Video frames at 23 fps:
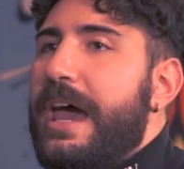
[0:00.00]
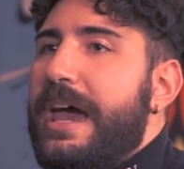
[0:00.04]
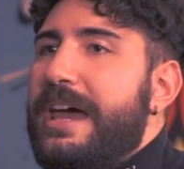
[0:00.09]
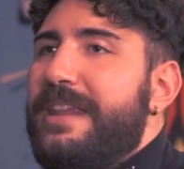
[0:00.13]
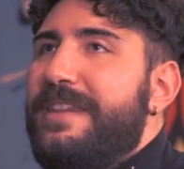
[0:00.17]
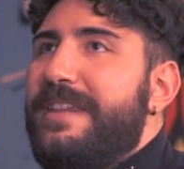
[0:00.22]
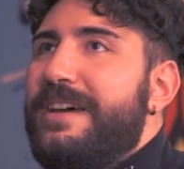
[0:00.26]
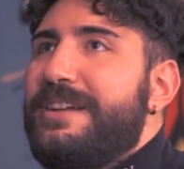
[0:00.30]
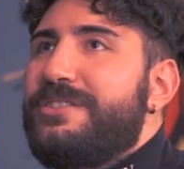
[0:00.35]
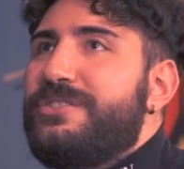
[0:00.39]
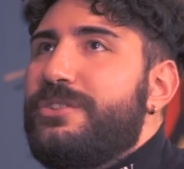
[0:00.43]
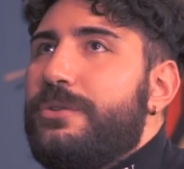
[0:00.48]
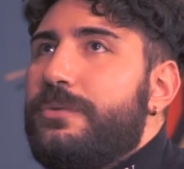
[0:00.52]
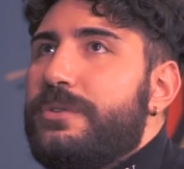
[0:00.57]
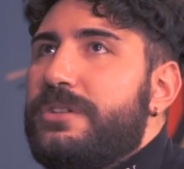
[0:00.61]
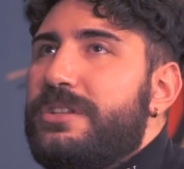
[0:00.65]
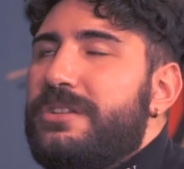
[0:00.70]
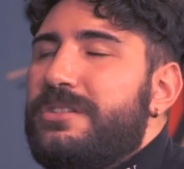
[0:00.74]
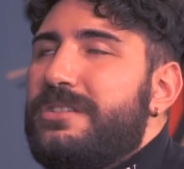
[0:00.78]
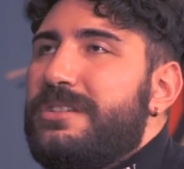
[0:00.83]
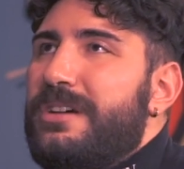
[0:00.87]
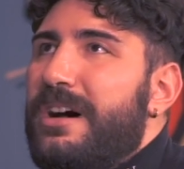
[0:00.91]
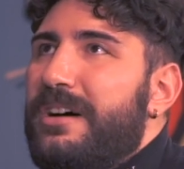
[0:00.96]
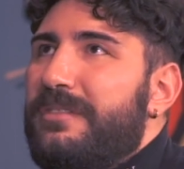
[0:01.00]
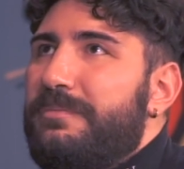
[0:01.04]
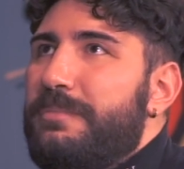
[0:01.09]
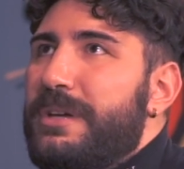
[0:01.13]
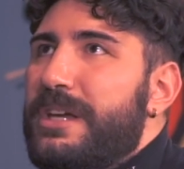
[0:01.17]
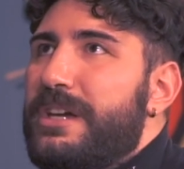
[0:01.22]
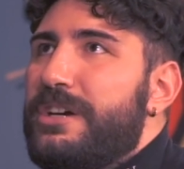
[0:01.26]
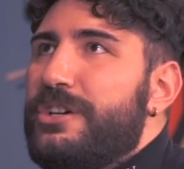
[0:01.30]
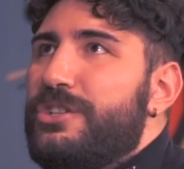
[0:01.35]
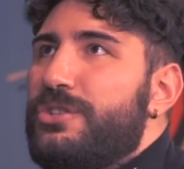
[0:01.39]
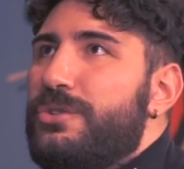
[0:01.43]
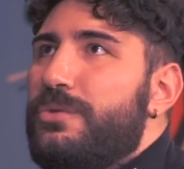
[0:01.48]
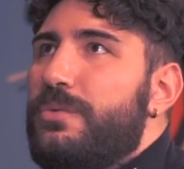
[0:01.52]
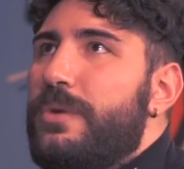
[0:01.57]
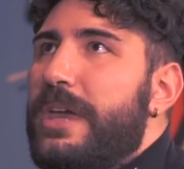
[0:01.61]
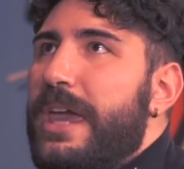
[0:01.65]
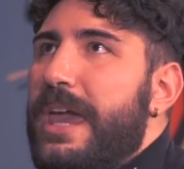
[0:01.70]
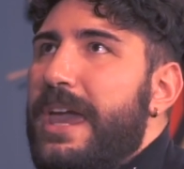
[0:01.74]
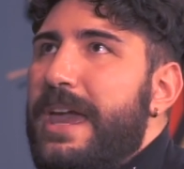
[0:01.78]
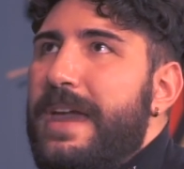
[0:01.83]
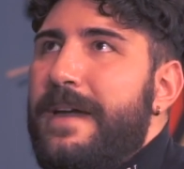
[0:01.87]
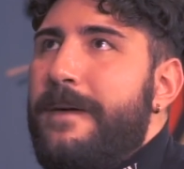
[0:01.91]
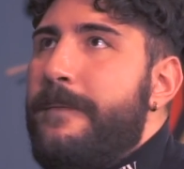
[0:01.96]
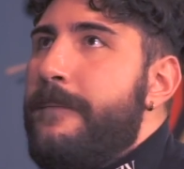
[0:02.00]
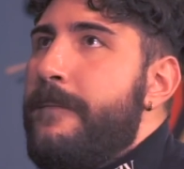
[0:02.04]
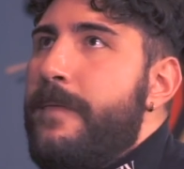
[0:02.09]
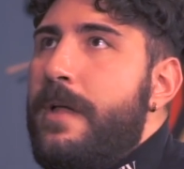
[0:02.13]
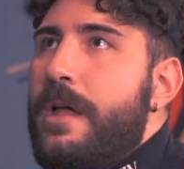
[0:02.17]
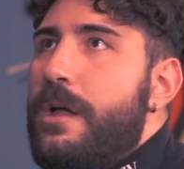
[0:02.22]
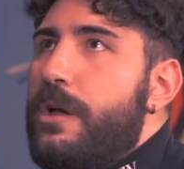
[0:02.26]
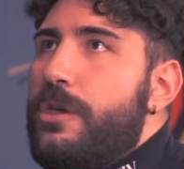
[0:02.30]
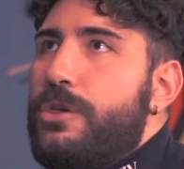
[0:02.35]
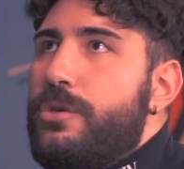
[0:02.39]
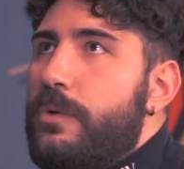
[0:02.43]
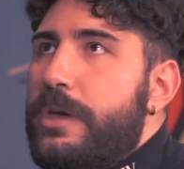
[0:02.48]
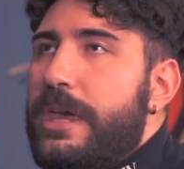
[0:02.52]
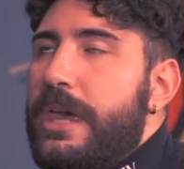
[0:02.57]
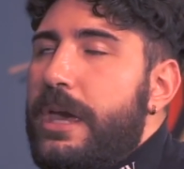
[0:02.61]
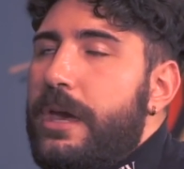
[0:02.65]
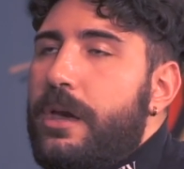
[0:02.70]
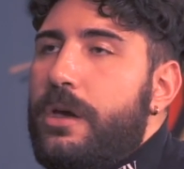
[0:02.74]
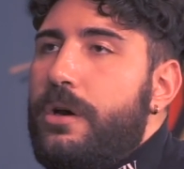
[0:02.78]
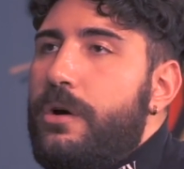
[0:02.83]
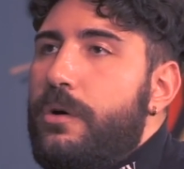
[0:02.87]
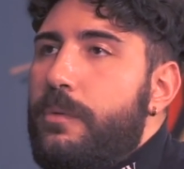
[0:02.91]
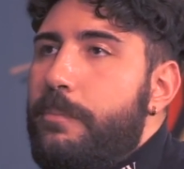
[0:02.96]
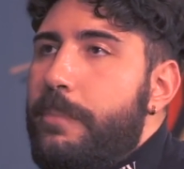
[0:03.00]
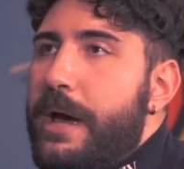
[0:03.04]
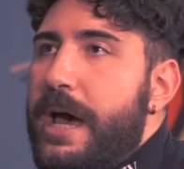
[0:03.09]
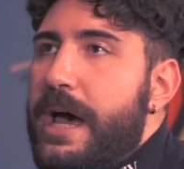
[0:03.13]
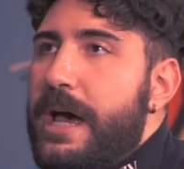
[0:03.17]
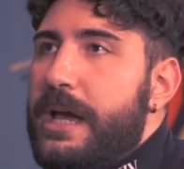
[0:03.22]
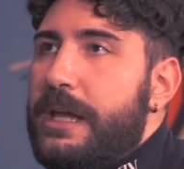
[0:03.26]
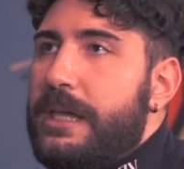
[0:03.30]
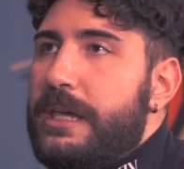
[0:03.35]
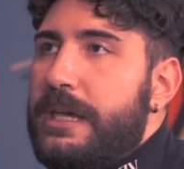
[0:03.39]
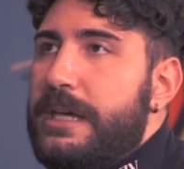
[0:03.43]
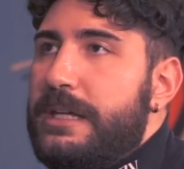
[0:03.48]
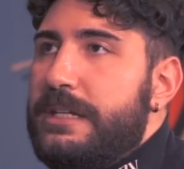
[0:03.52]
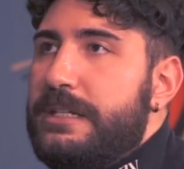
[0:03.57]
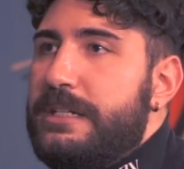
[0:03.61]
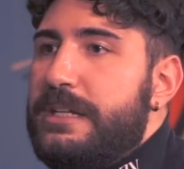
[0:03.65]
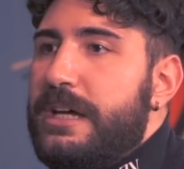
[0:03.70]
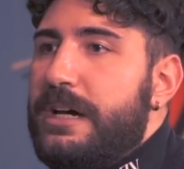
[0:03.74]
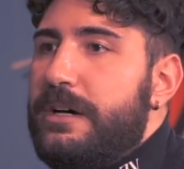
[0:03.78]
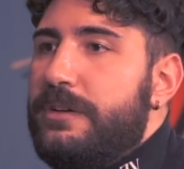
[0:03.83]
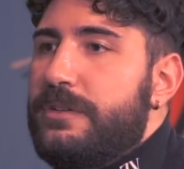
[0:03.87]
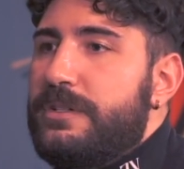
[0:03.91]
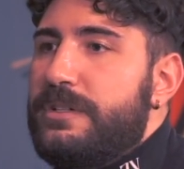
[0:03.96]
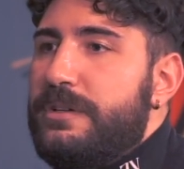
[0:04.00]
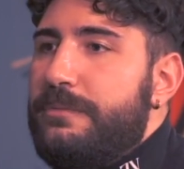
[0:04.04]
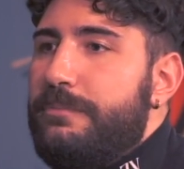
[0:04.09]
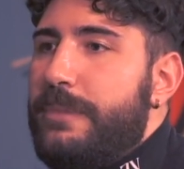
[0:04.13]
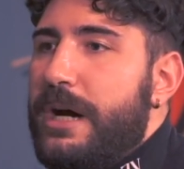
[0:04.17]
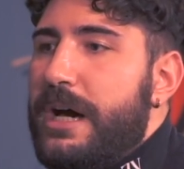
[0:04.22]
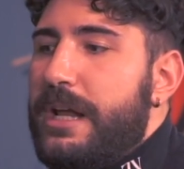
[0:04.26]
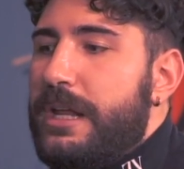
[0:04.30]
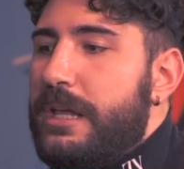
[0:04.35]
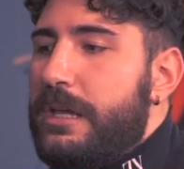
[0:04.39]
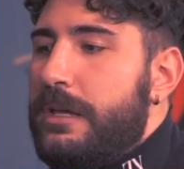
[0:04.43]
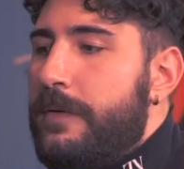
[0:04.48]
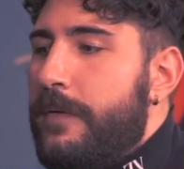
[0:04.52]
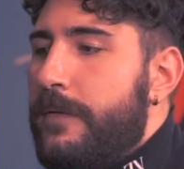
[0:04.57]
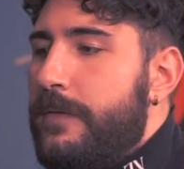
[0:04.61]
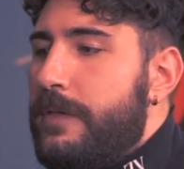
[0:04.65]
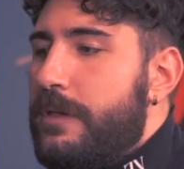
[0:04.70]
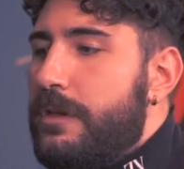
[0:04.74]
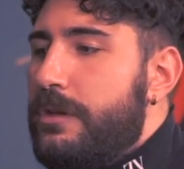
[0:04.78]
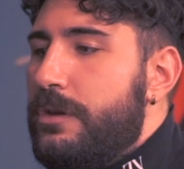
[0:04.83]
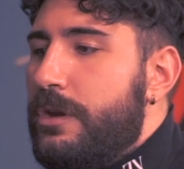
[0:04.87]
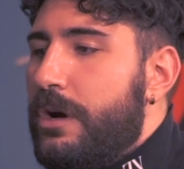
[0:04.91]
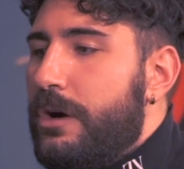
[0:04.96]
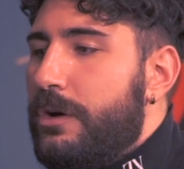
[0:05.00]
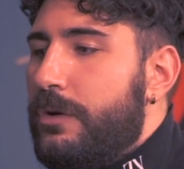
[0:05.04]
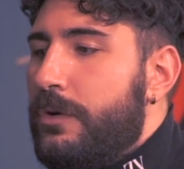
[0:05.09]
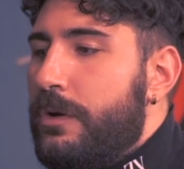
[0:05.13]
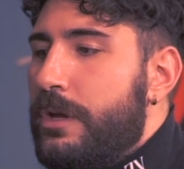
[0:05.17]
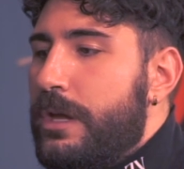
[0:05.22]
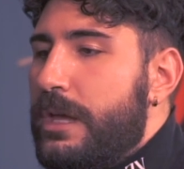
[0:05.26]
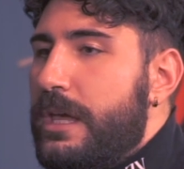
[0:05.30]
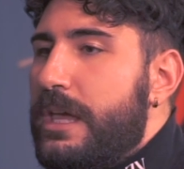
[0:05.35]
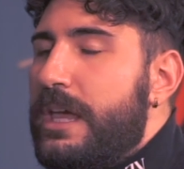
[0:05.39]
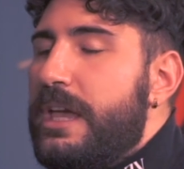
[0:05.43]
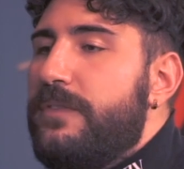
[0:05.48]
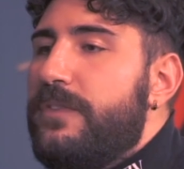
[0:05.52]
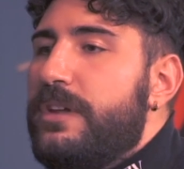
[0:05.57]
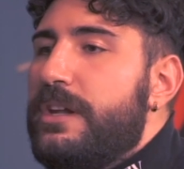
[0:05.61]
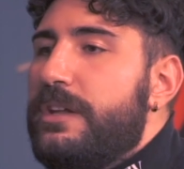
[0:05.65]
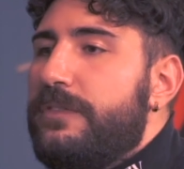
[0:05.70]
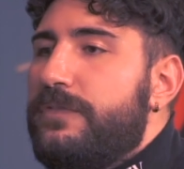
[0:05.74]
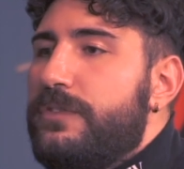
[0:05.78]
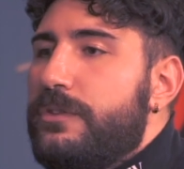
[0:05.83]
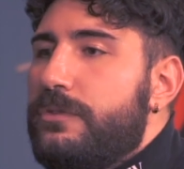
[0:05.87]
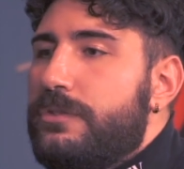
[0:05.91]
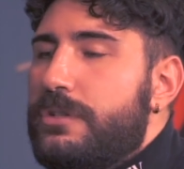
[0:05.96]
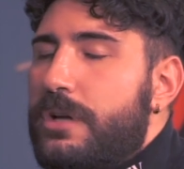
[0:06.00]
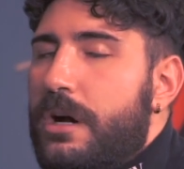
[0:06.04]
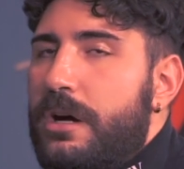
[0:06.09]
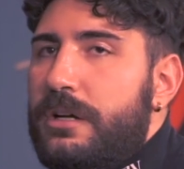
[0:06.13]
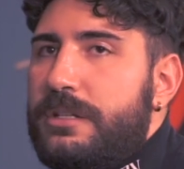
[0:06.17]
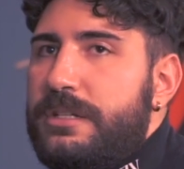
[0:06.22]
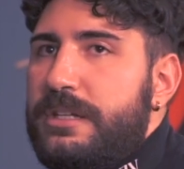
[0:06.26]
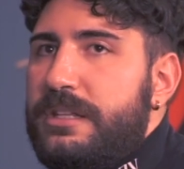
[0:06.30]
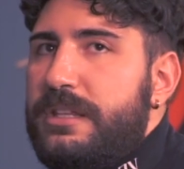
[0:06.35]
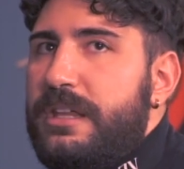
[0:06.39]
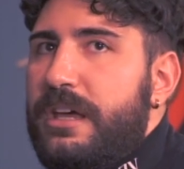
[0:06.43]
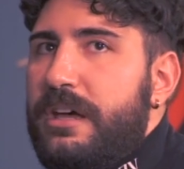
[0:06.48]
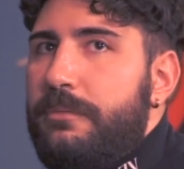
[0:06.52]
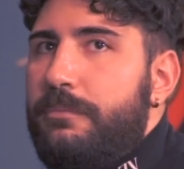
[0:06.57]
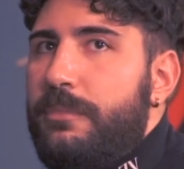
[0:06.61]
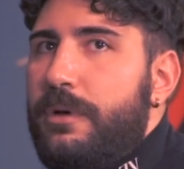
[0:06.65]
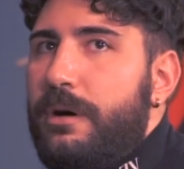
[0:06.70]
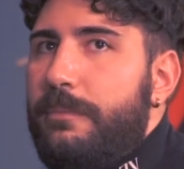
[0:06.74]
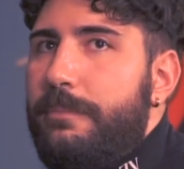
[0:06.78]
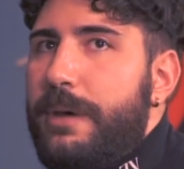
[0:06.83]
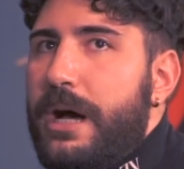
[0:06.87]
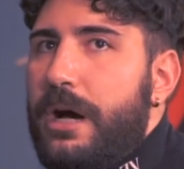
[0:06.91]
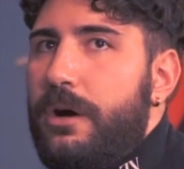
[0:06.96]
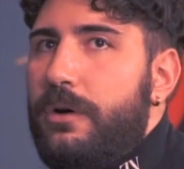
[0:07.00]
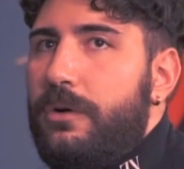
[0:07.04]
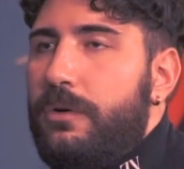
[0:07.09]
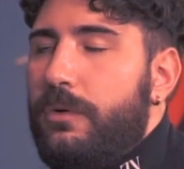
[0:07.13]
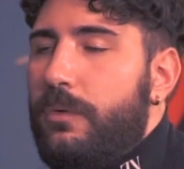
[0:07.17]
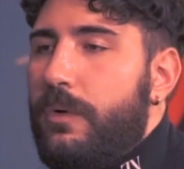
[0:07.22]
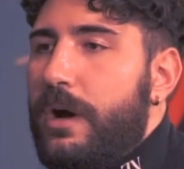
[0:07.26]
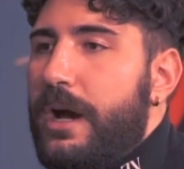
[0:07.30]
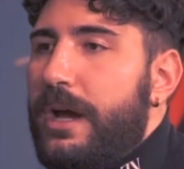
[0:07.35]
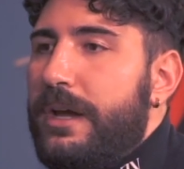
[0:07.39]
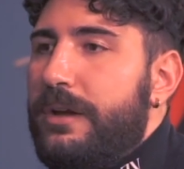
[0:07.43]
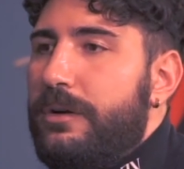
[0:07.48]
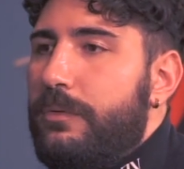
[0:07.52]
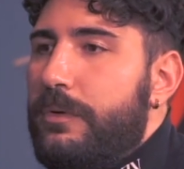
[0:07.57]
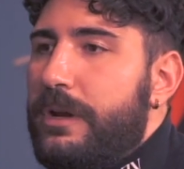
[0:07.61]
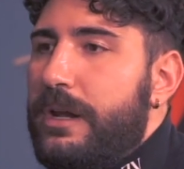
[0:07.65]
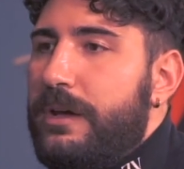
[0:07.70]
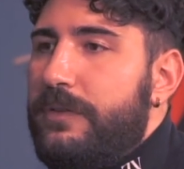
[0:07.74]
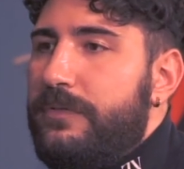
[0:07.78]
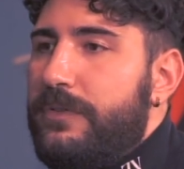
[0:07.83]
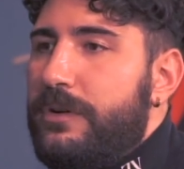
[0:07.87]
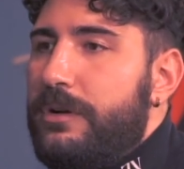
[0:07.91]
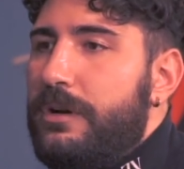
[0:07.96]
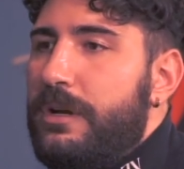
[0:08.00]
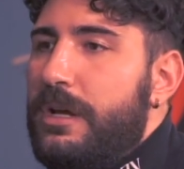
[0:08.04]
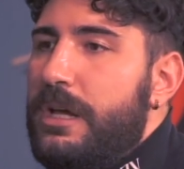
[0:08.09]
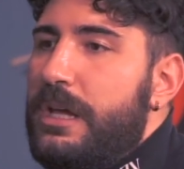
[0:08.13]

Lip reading: And then so it's tough because you can't go back and tell somebody, you know, even if you talk to them about Hawaii or whatever,